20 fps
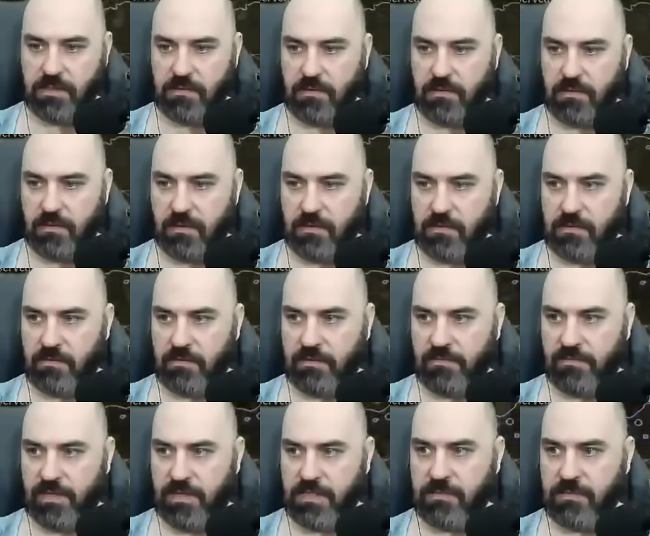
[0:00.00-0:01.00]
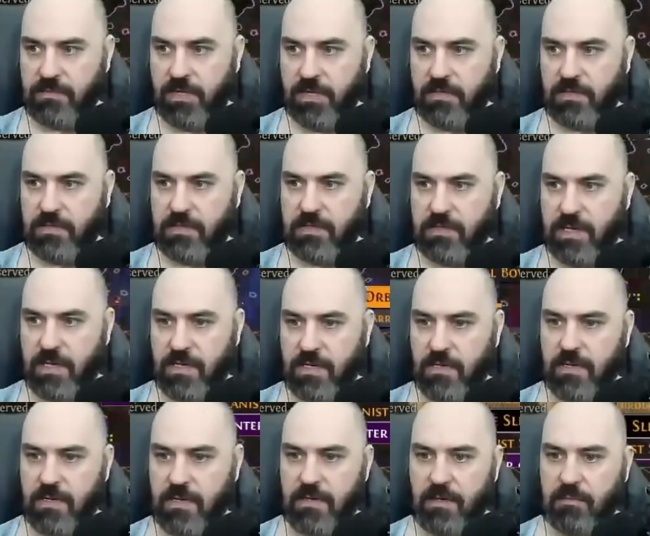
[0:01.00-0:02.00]
there is no Vol Smite on this guy,
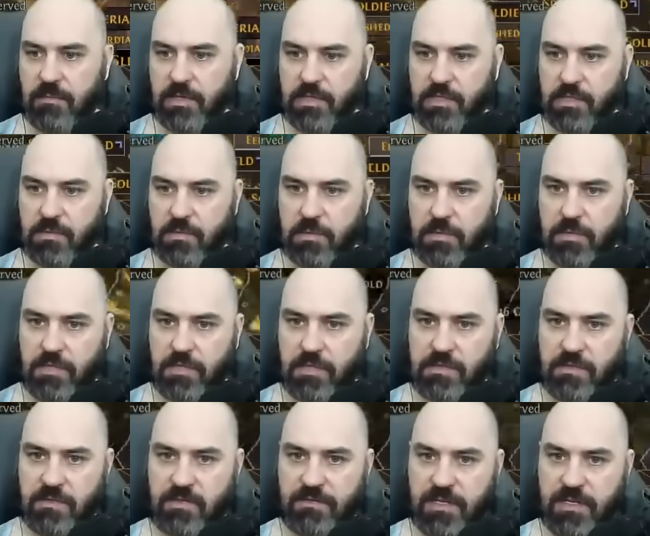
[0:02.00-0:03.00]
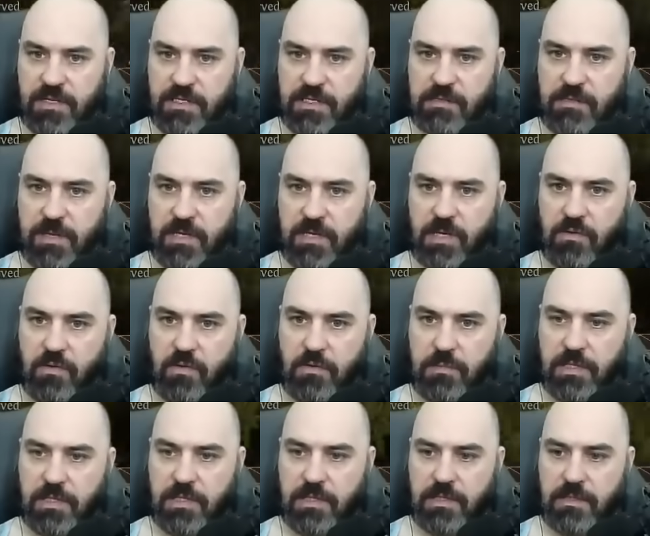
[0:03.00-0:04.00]
but you would be using Vol Smite
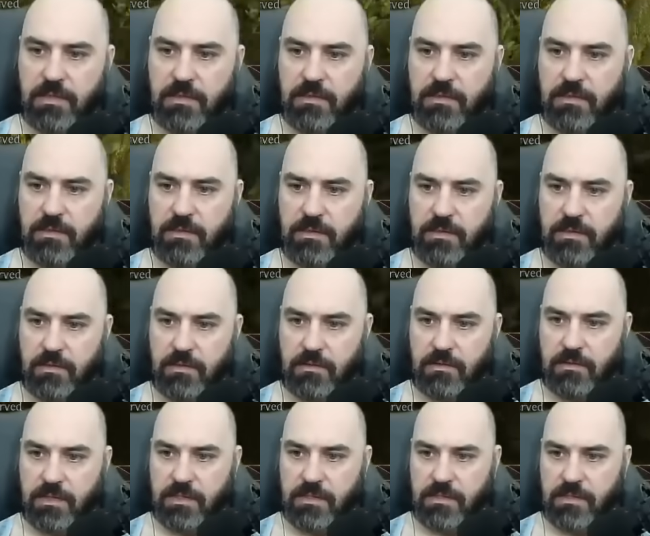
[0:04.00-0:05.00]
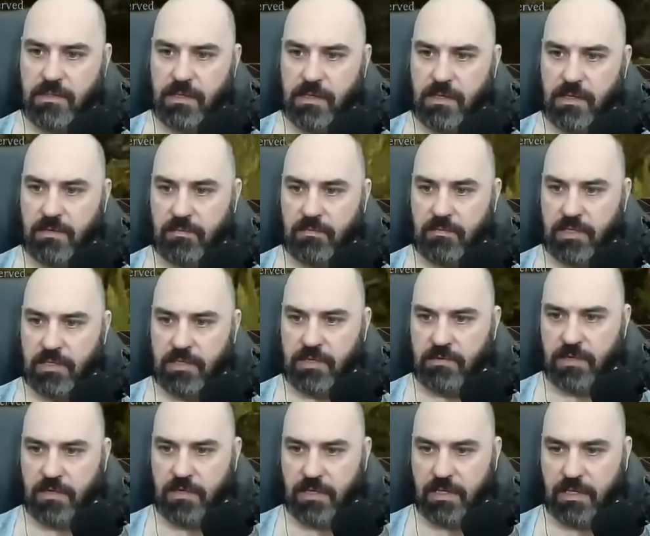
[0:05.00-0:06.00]
normally to do this because
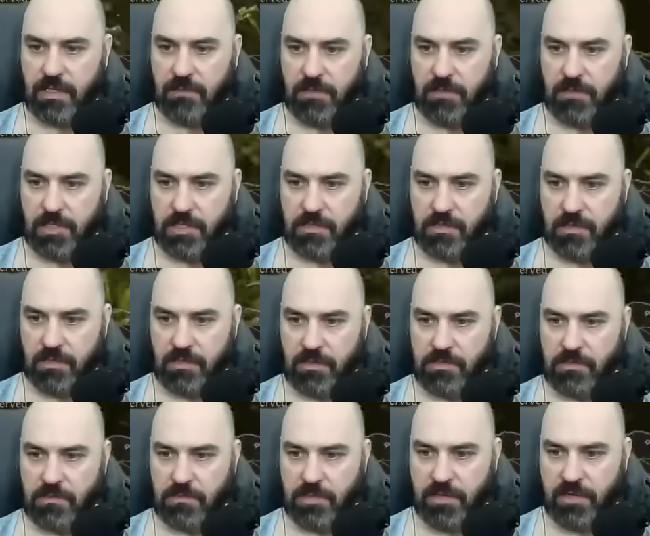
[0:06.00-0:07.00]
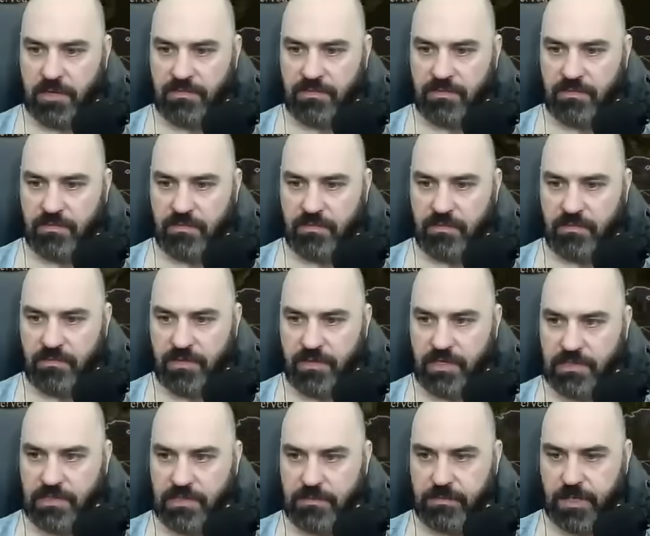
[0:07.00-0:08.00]
you're going to get a much larger buff from
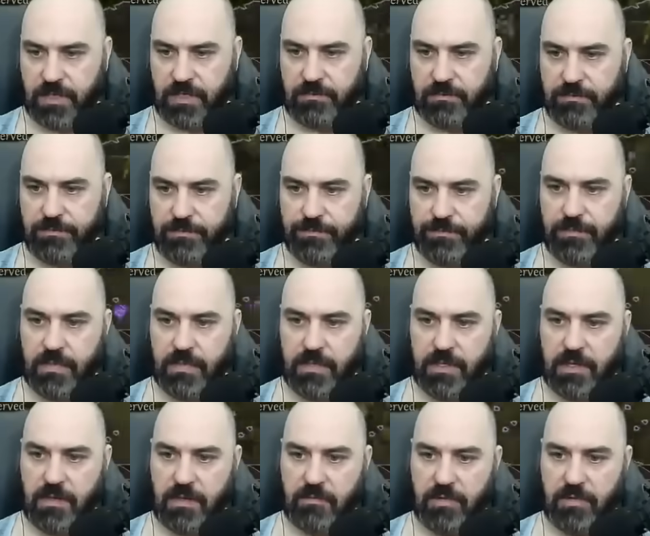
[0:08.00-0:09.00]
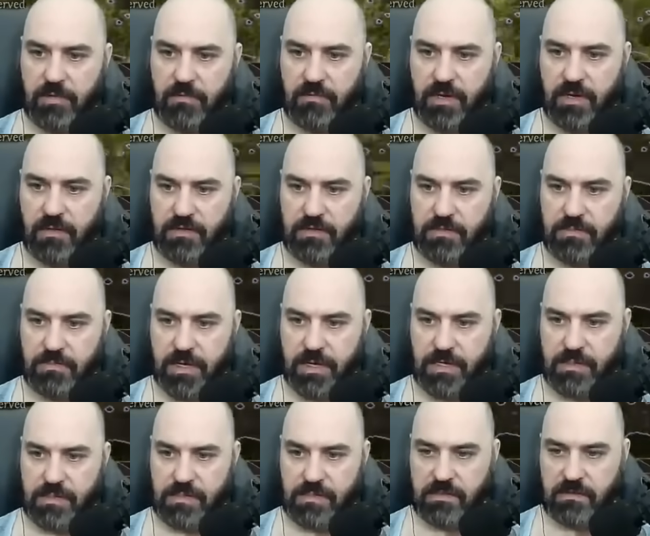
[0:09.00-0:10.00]
Vol Smite. But regular
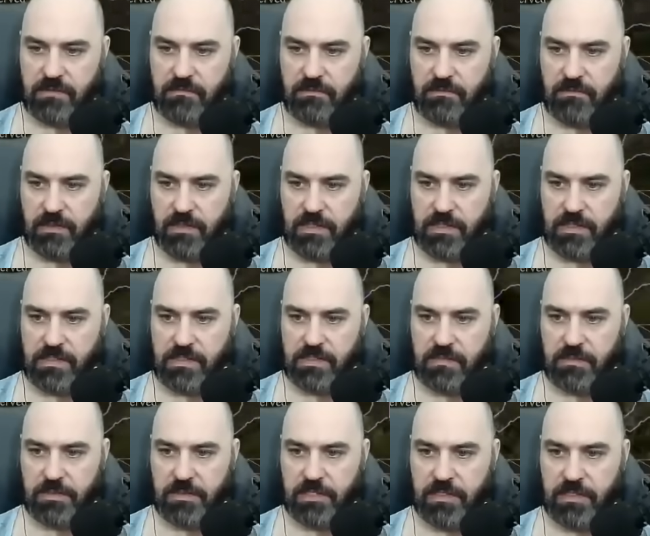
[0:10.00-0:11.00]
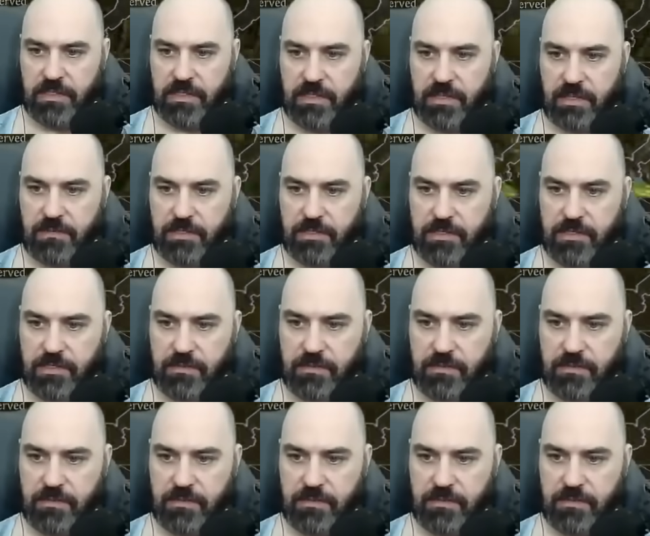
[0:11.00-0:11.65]
Smite is still reasonably good damage.